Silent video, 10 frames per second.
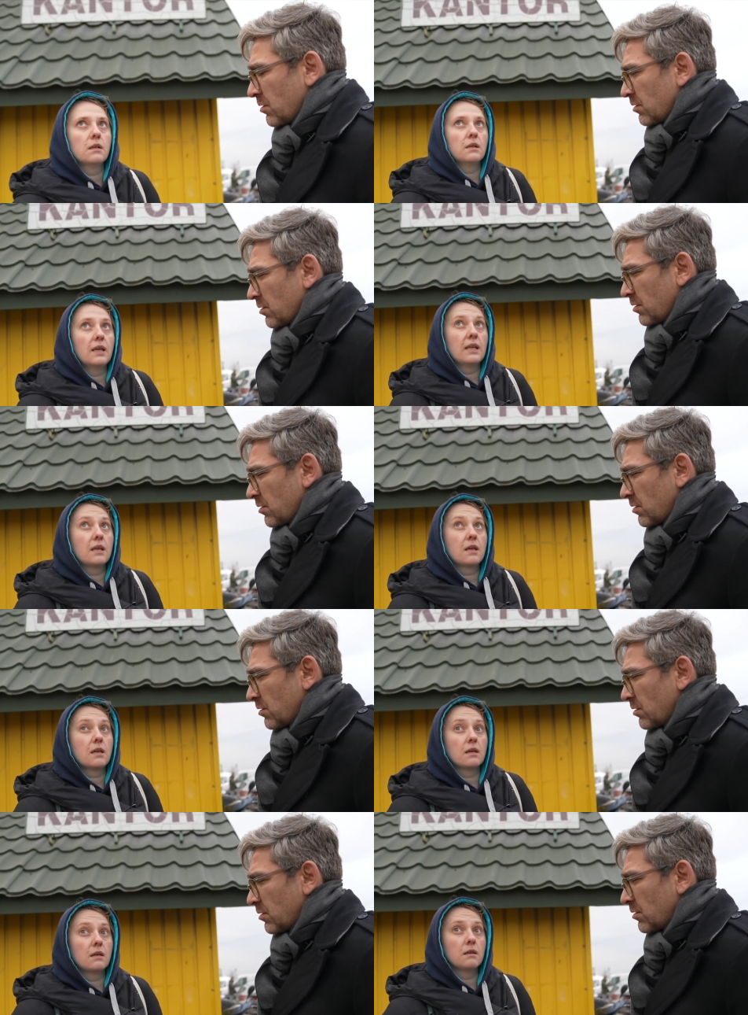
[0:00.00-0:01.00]
Speaker 1: like
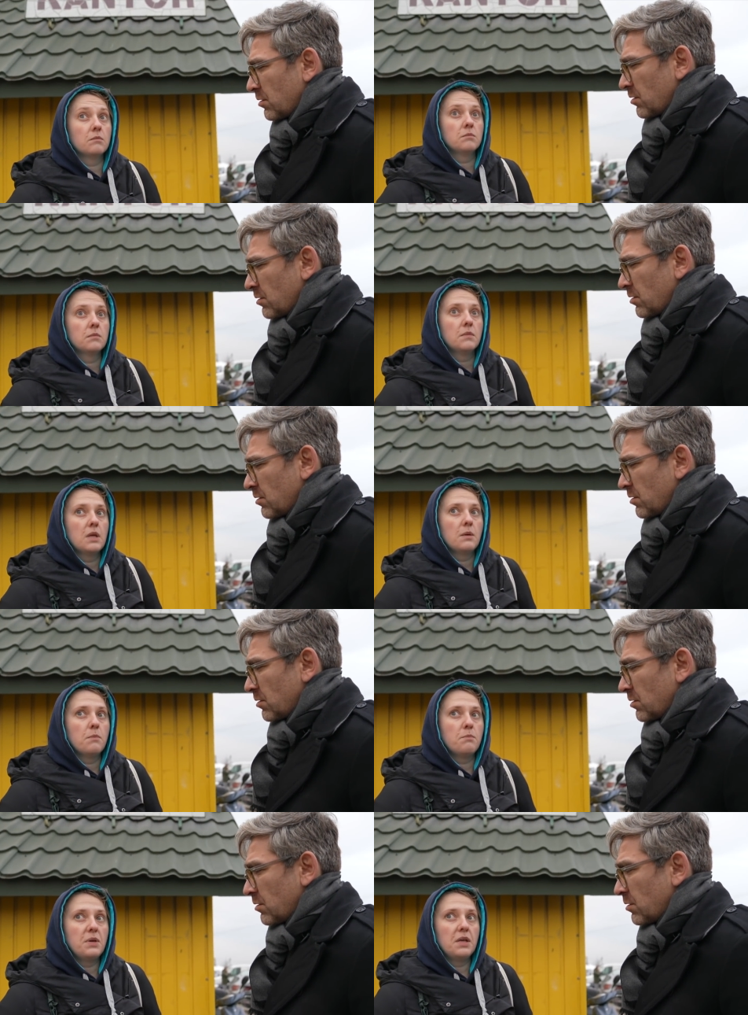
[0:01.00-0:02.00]
uh,
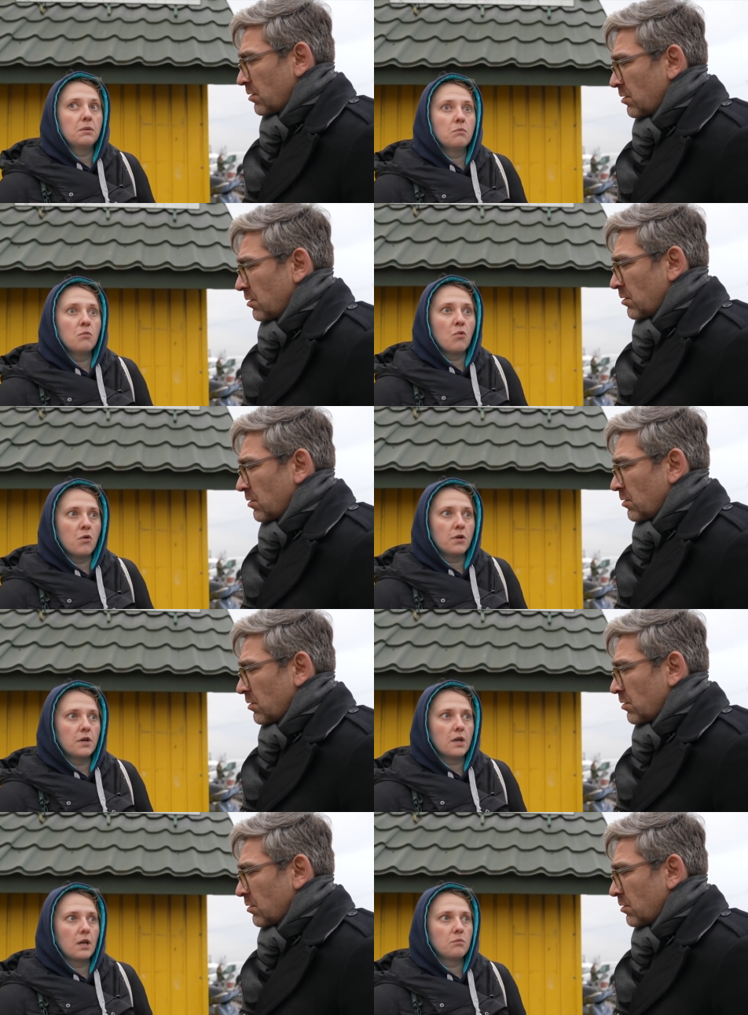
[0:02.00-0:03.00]
being more
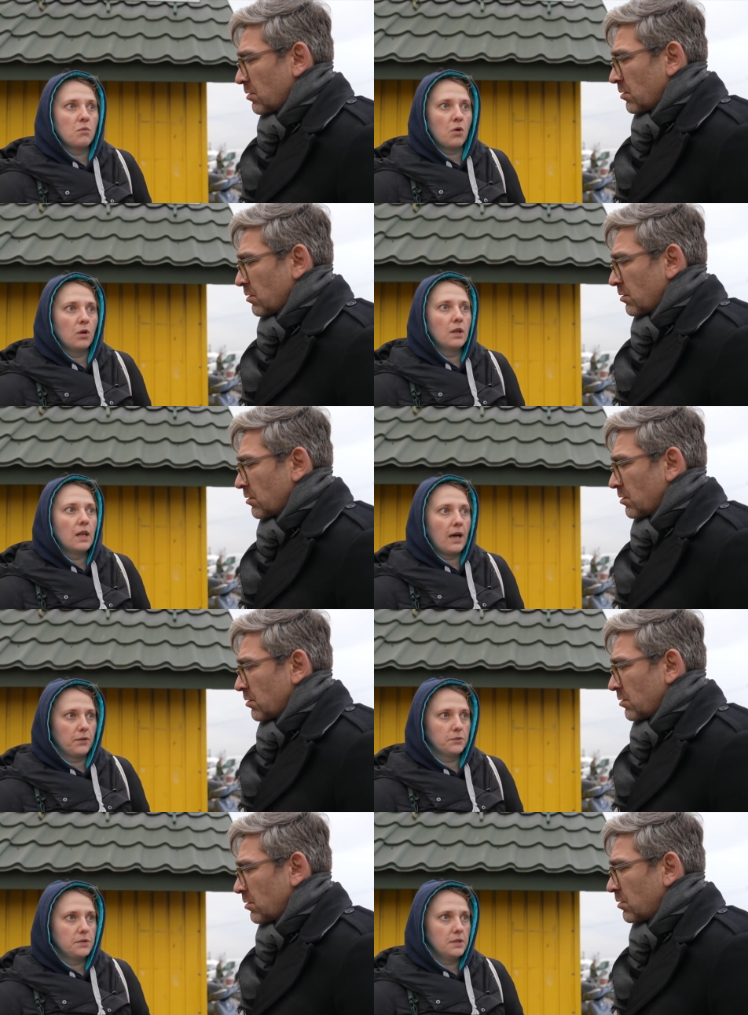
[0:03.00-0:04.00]
and more
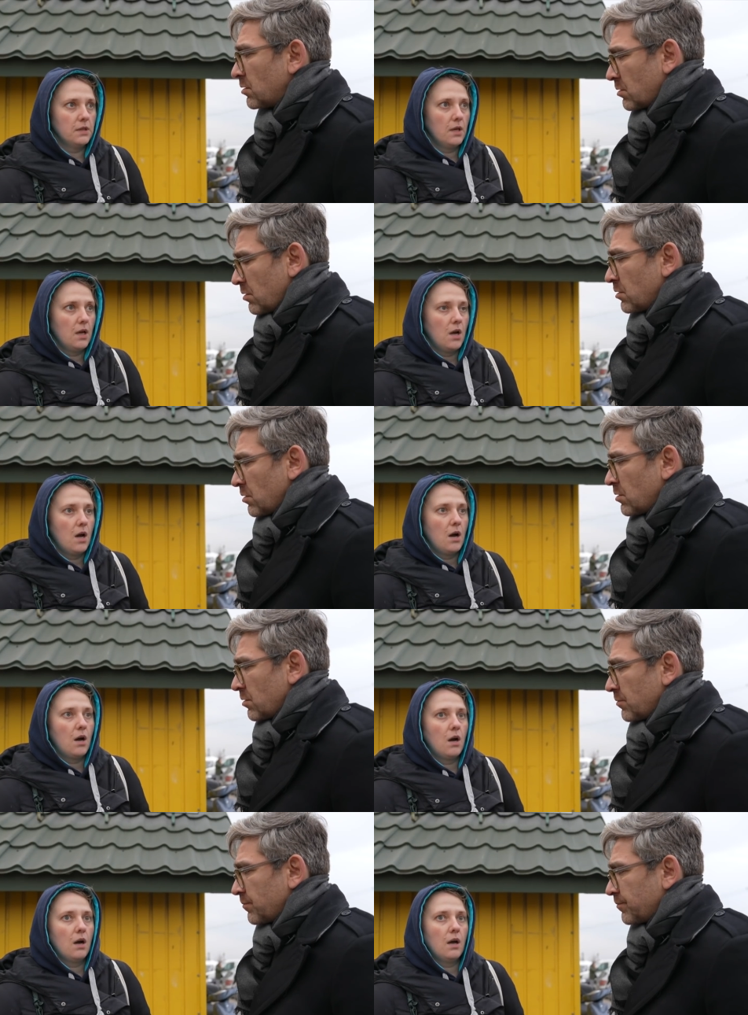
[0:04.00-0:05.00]
loud.
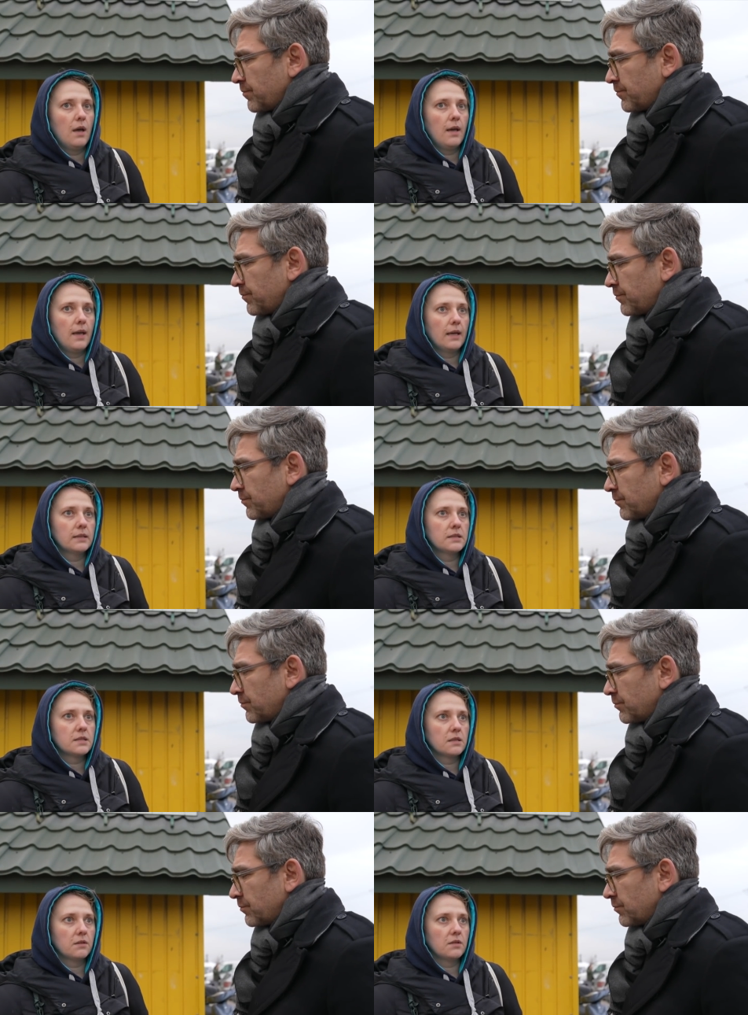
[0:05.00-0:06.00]
Uh, and
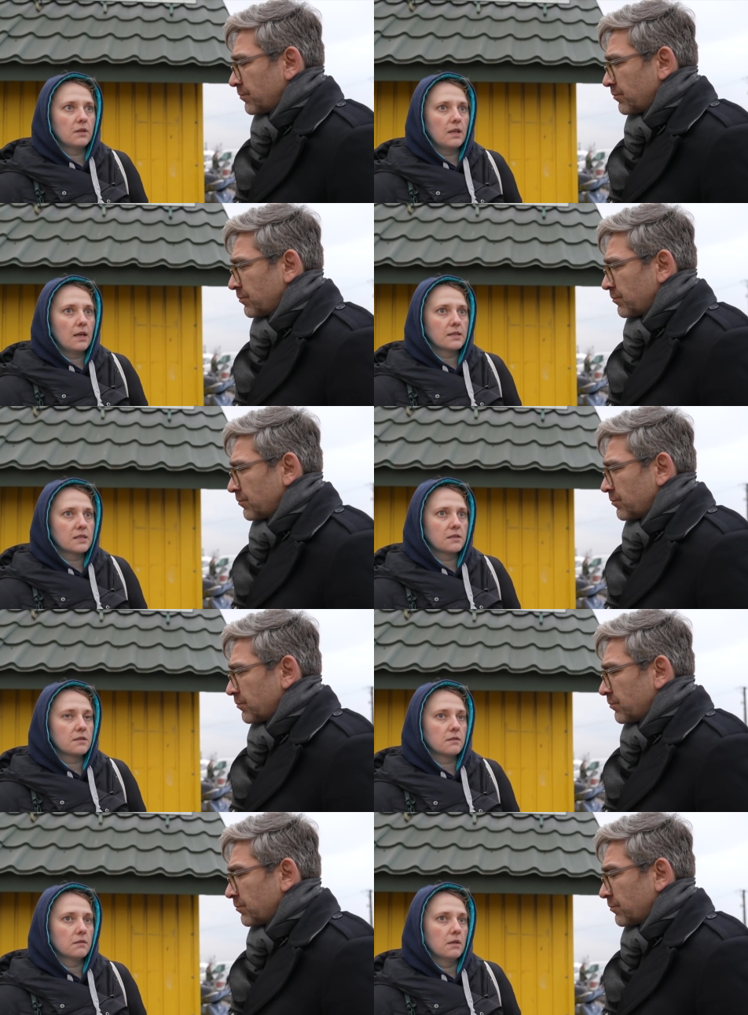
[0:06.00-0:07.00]
the last
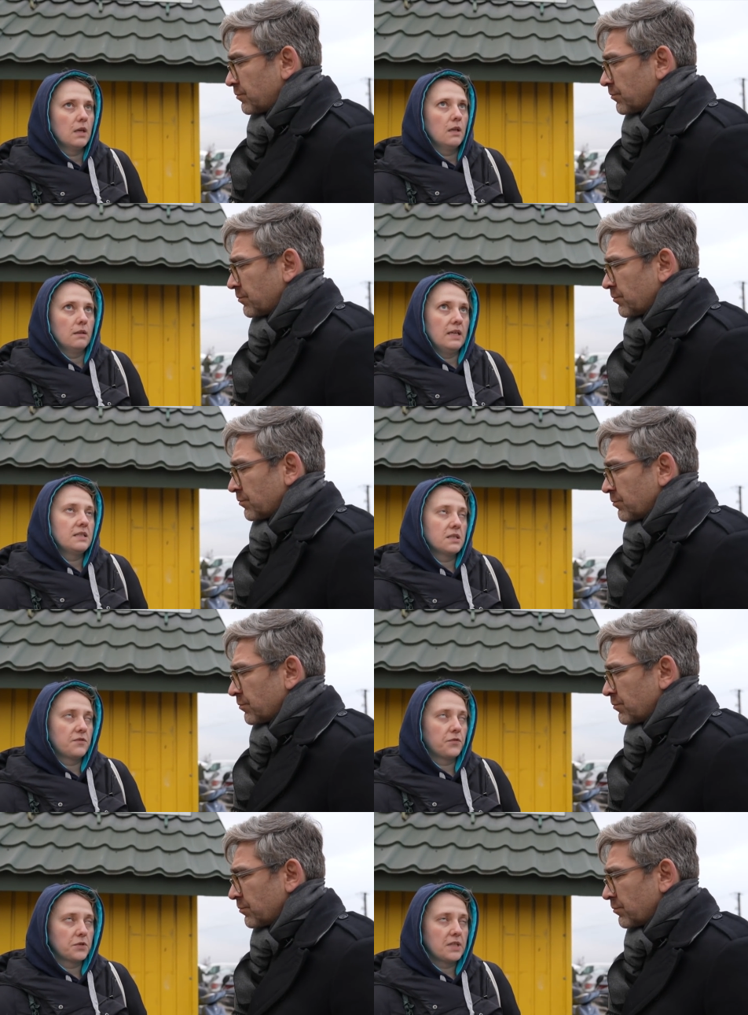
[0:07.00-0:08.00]
latest
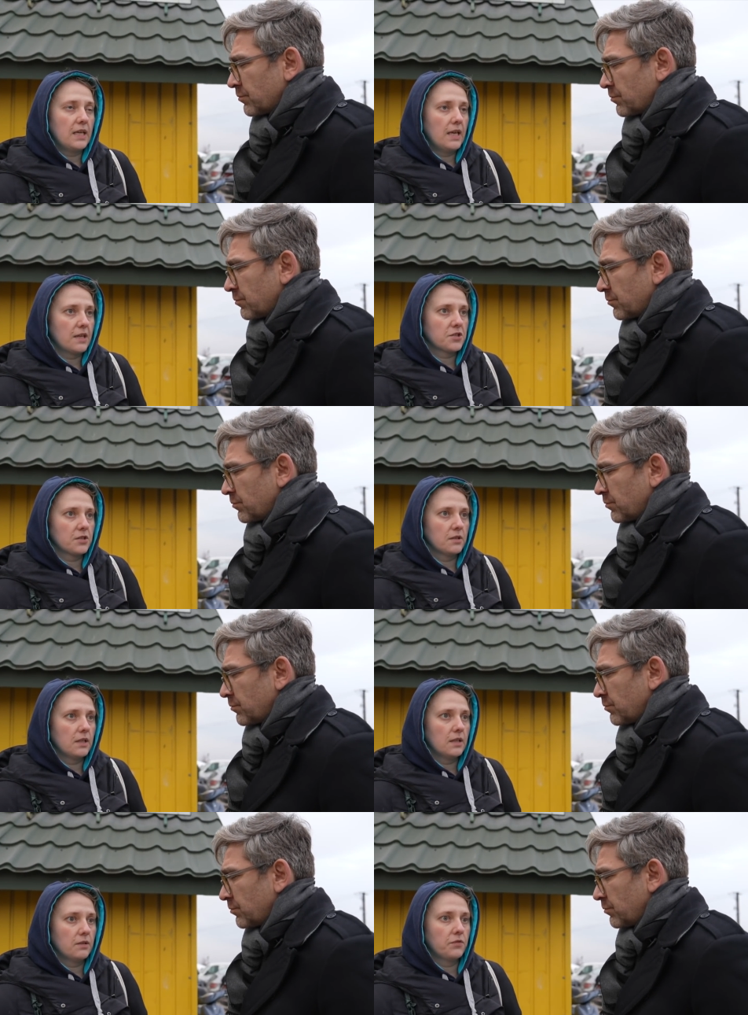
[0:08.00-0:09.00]
four day
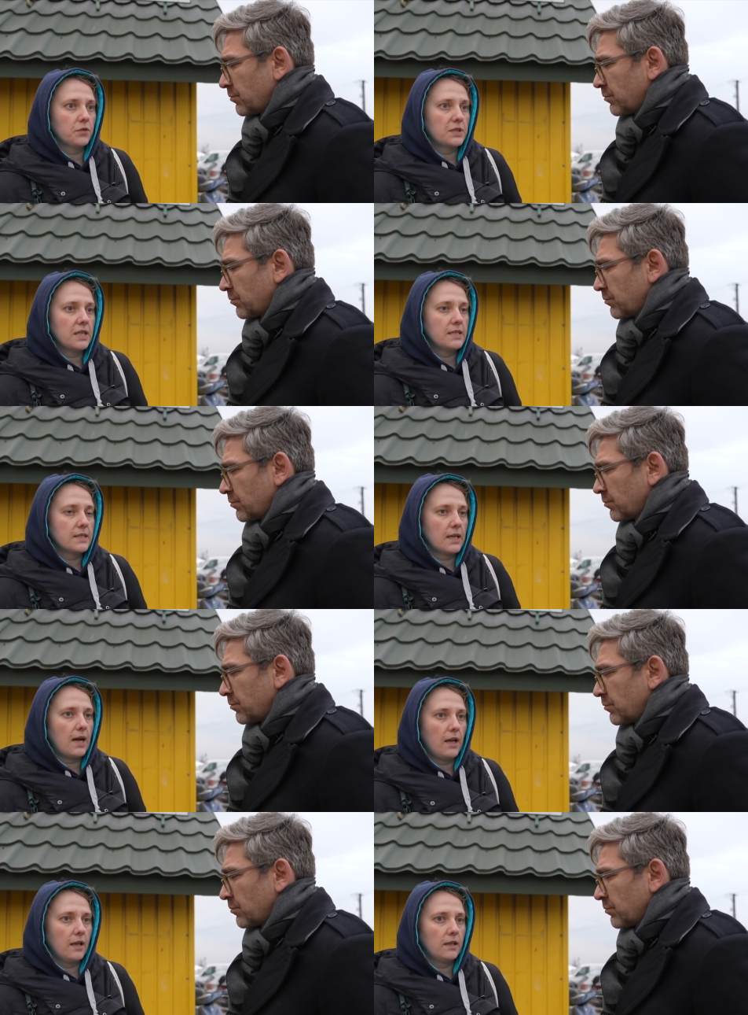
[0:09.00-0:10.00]
actually uh, four days
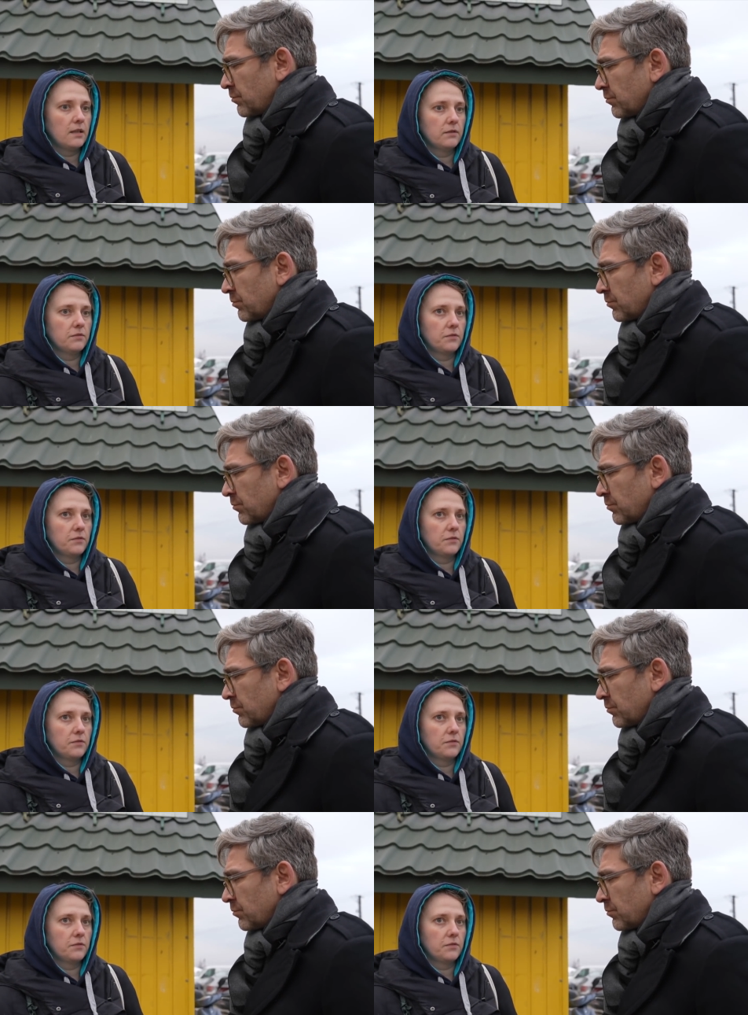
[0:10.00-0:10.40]
I